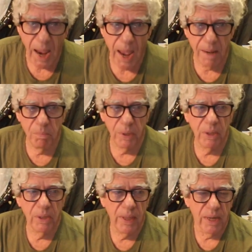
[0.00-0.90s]
I hadn't
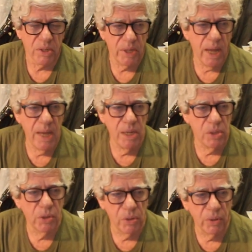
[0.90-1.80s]
been to that
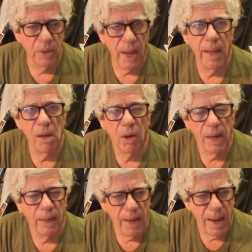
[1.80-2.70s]
stage until now,
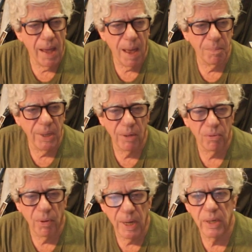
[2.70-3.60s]
and now I'm
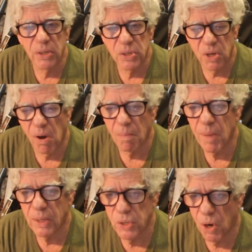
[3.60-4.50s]
getting ready to start
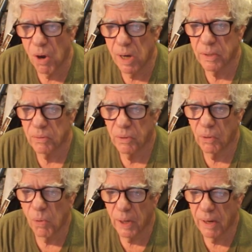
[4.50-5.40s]
my charts to
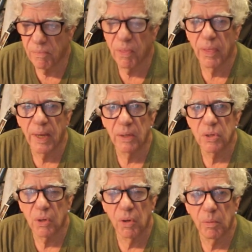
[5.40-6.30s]
where everything's
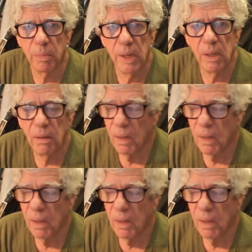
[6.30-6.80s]
going to be